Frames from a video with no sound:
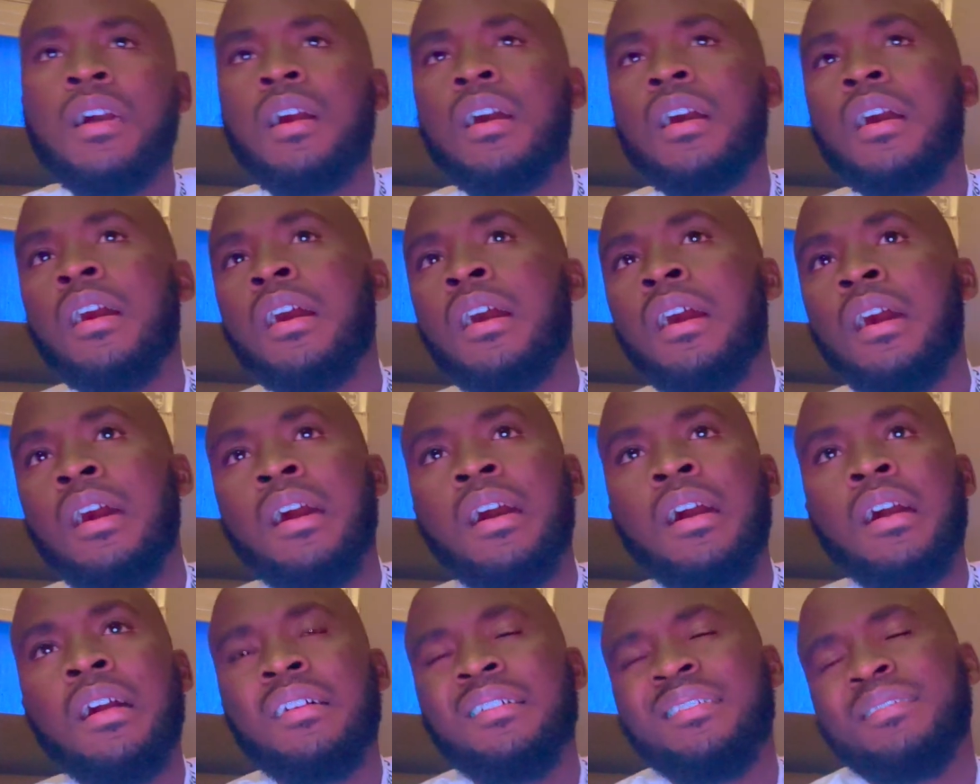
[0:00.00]

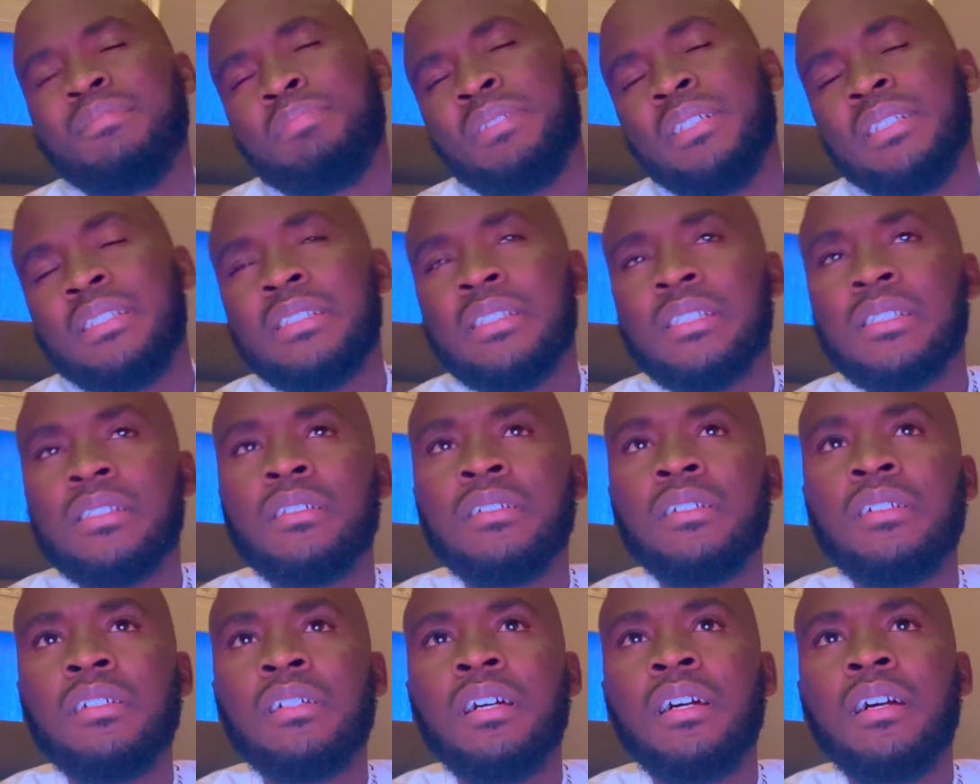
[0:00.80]
But
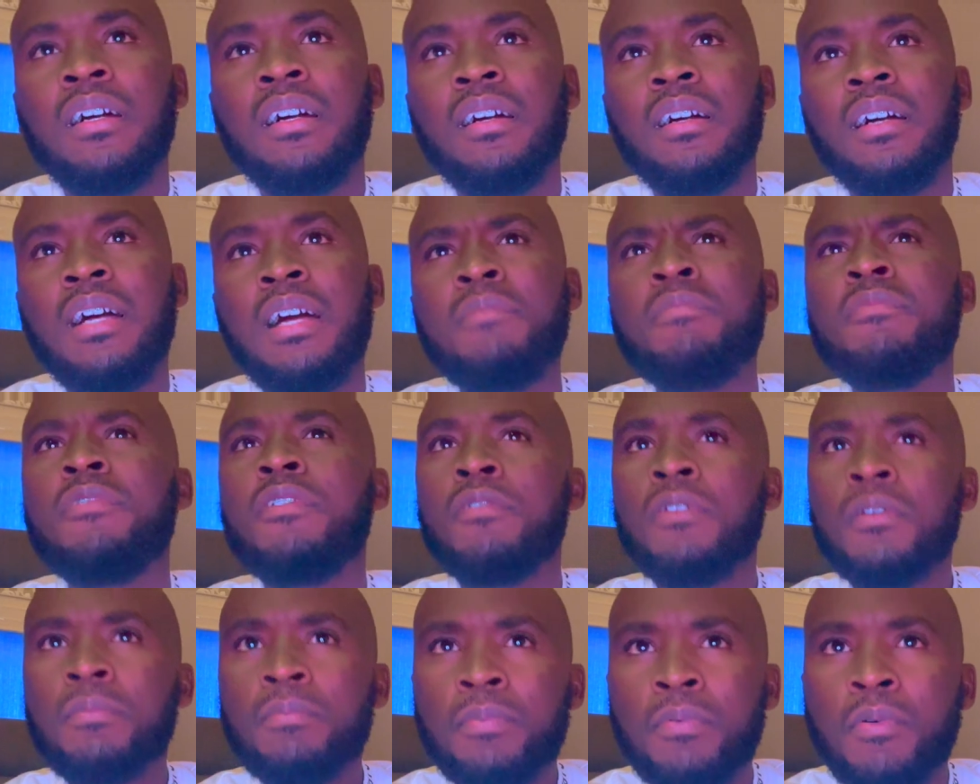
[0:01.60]
I'm
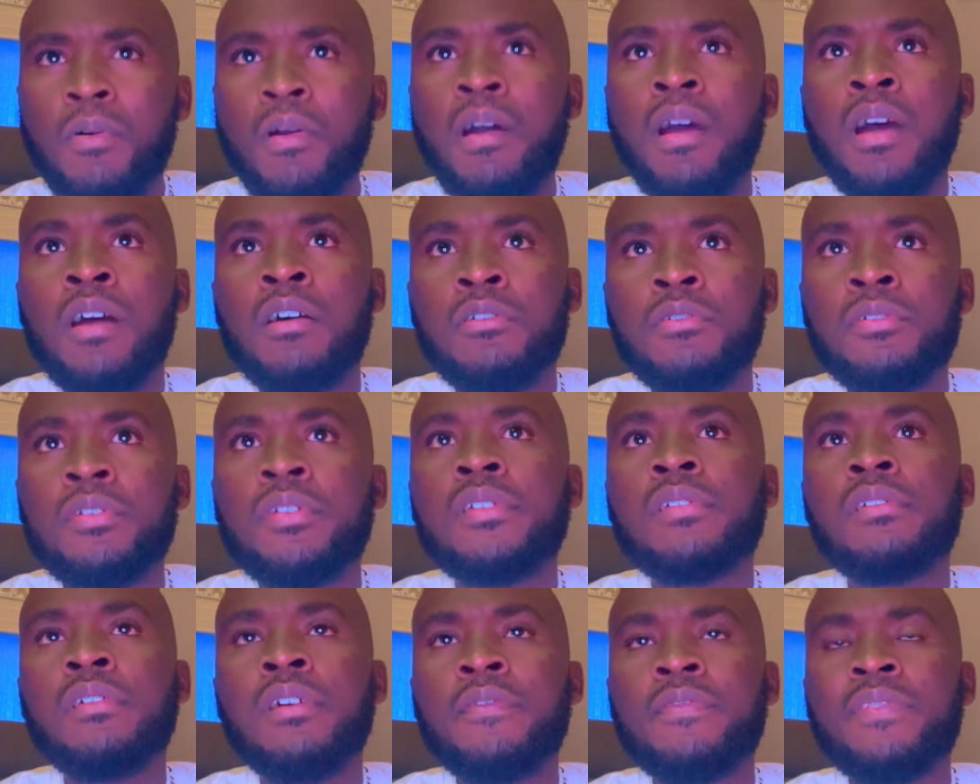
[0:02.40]
very
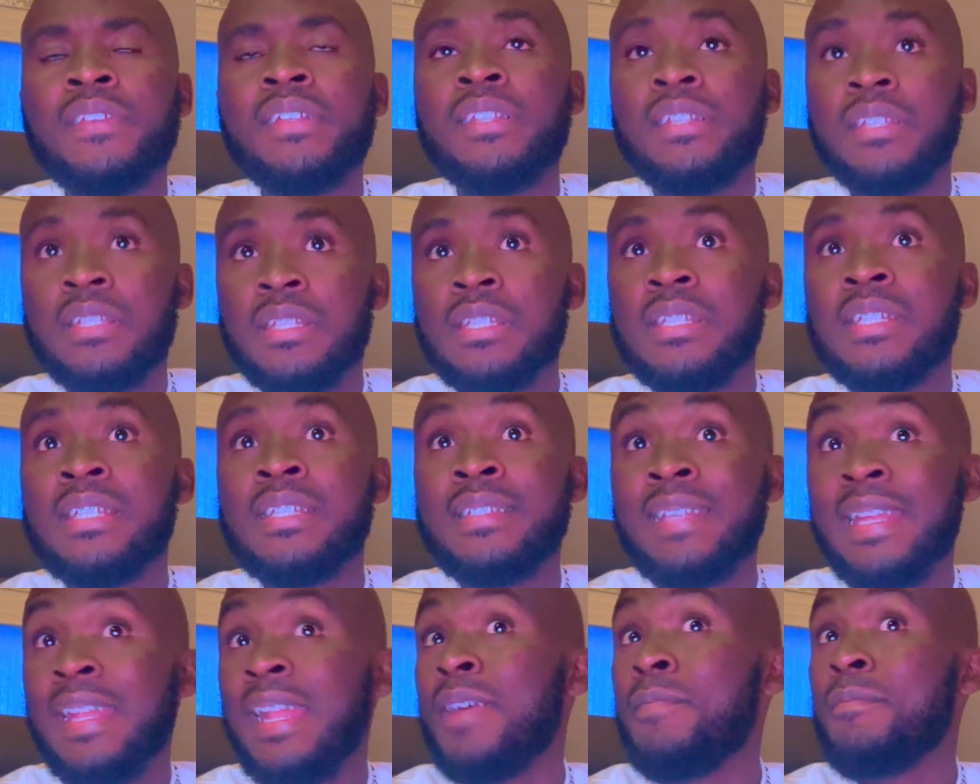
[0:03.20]
proud of the decisions
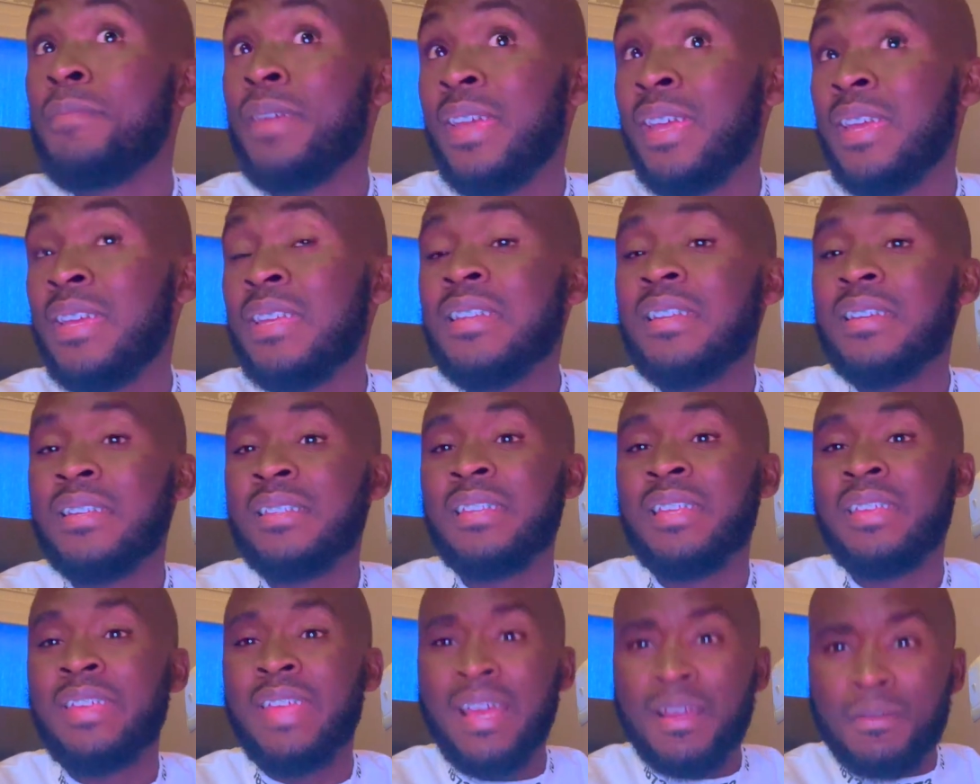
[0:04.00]
that I made as
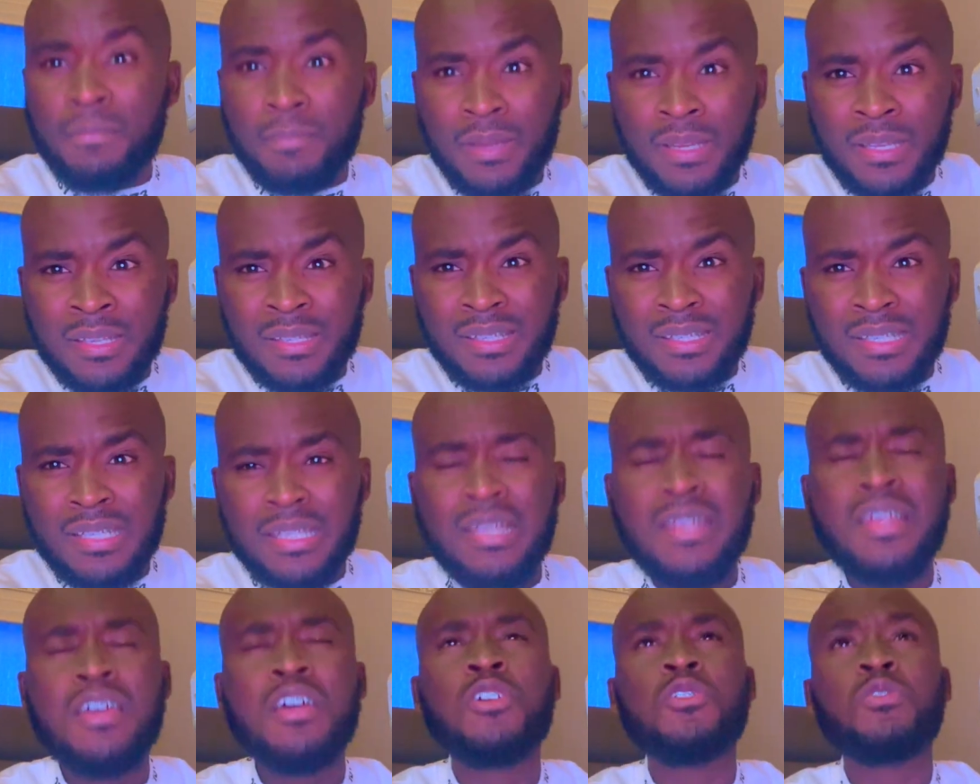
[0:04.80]
a young
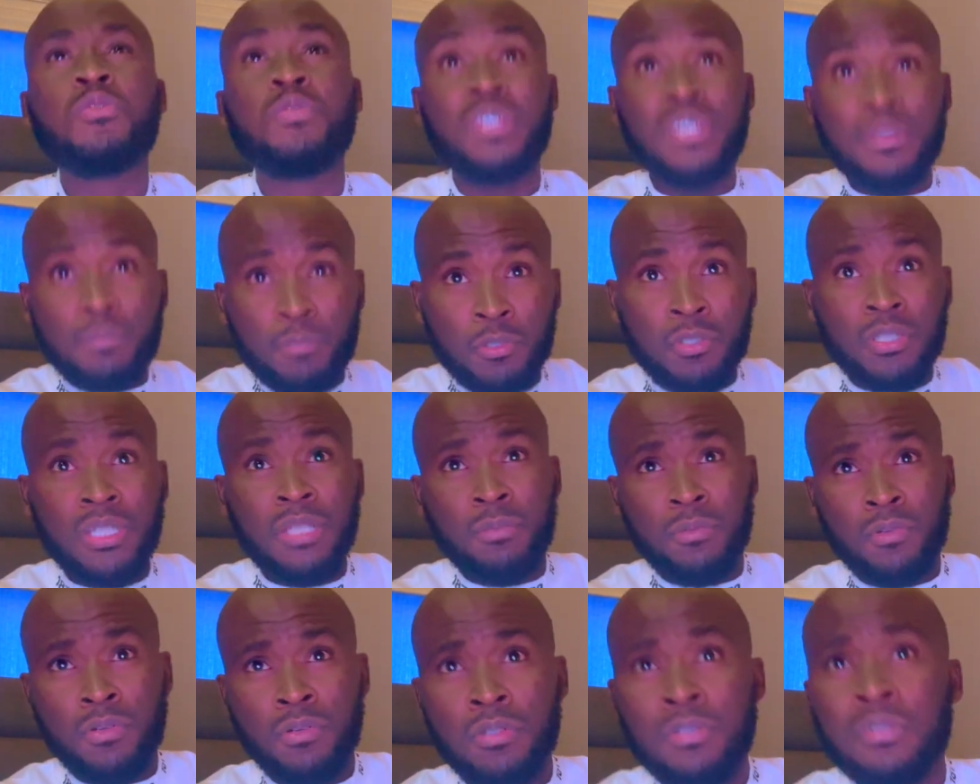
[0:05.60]
person to keep on
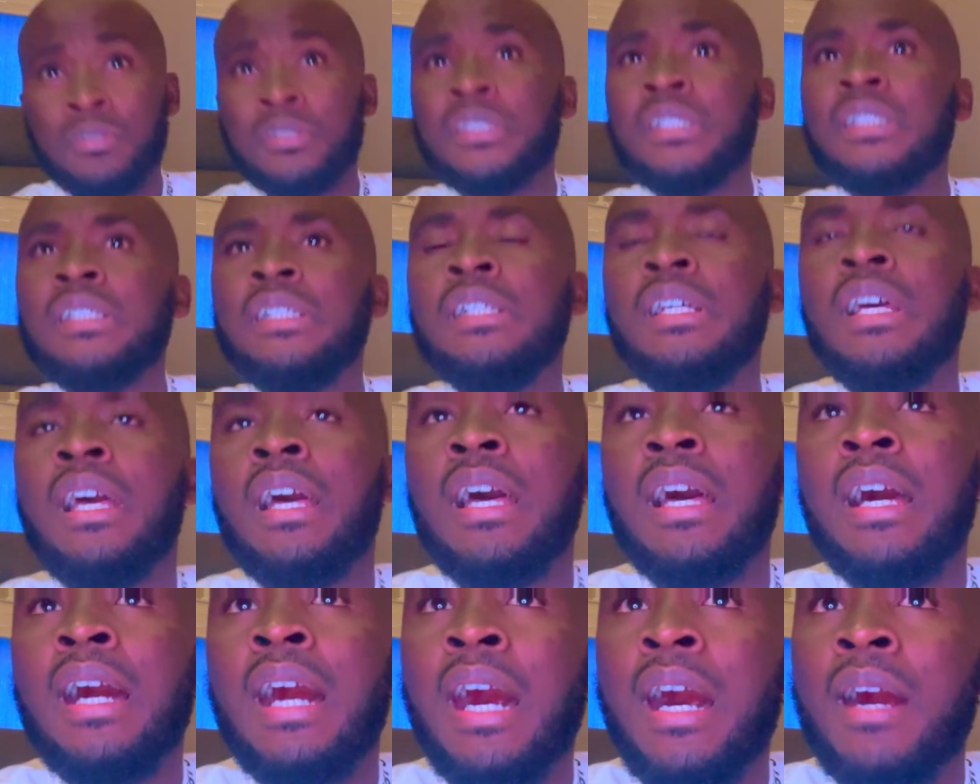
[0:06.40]
keeping
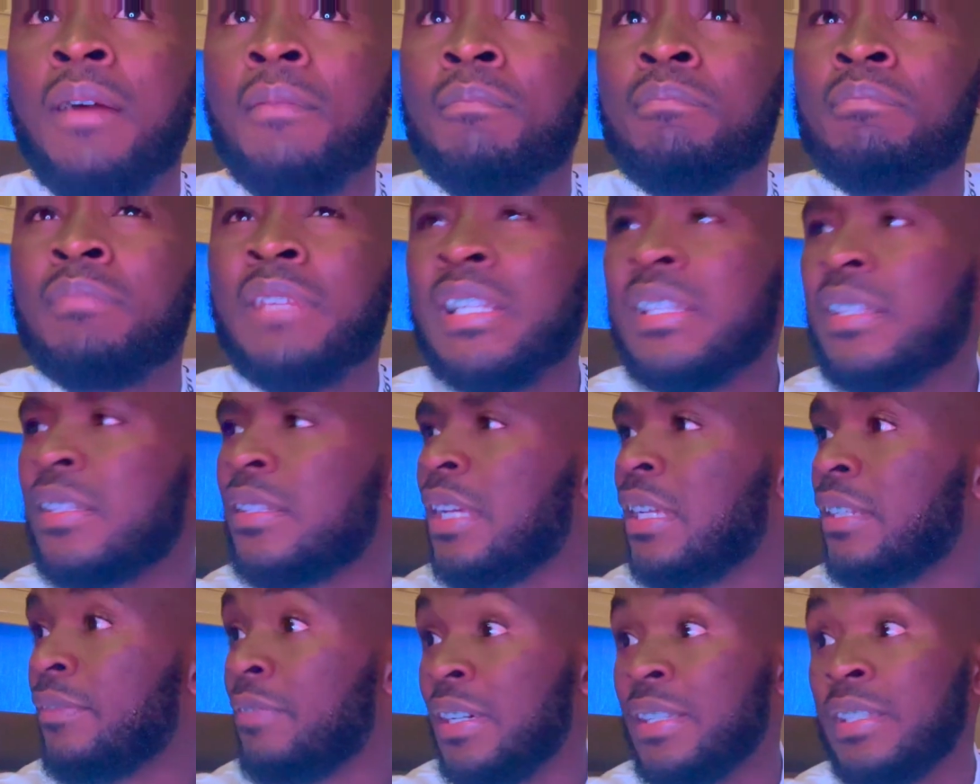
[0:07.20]
on. That's the
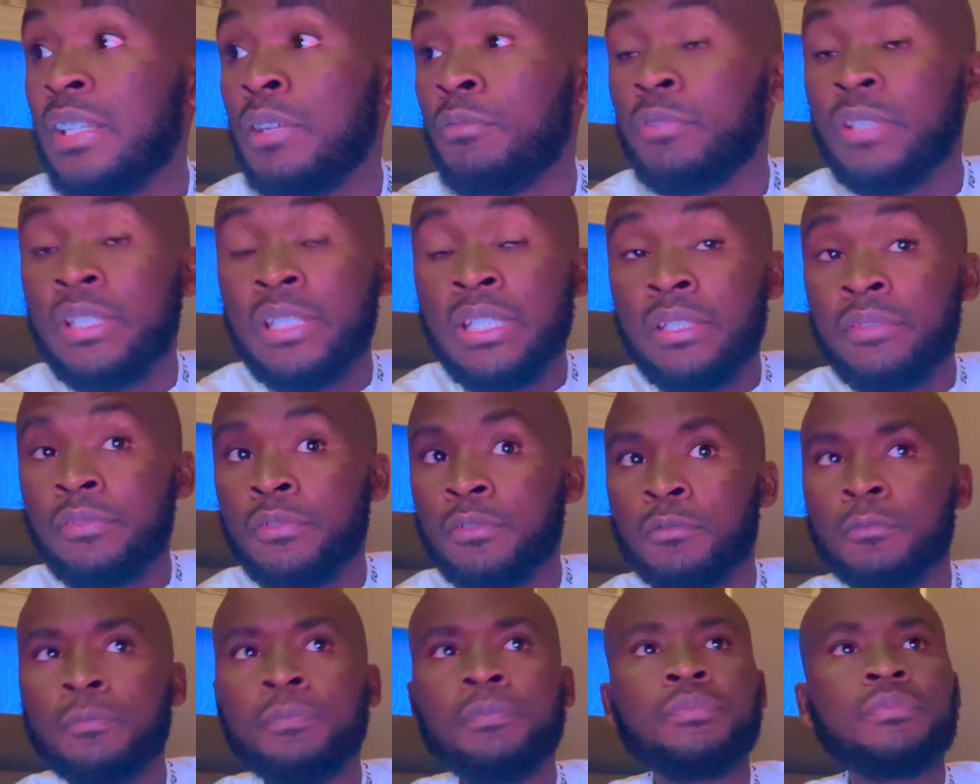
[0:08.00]
advice I would give
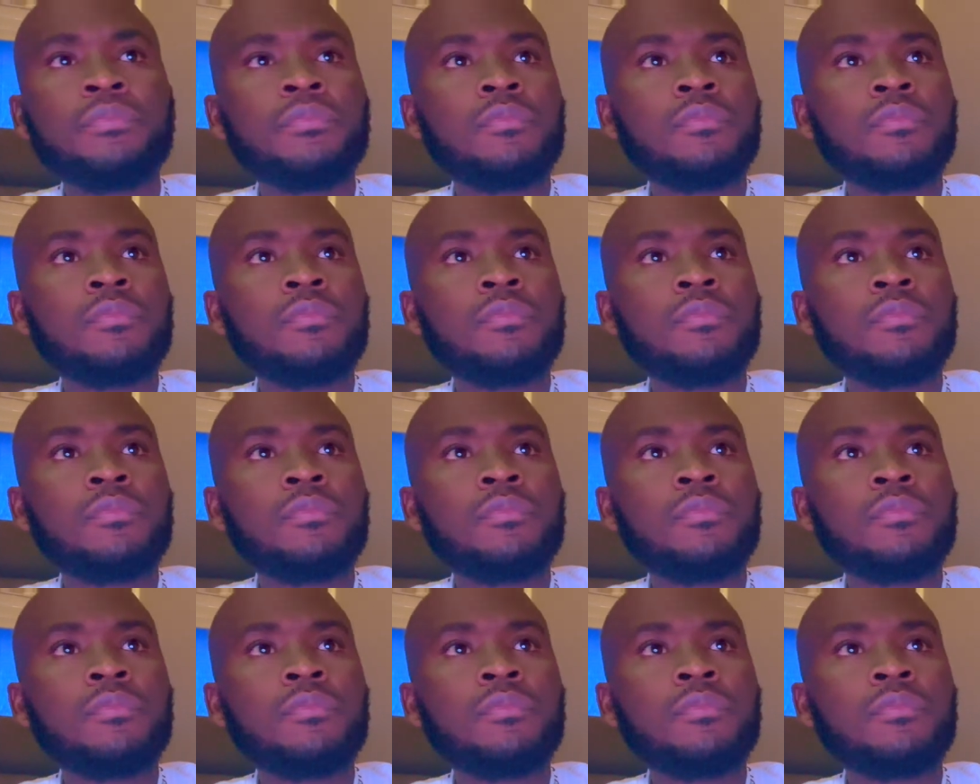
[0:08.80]
you.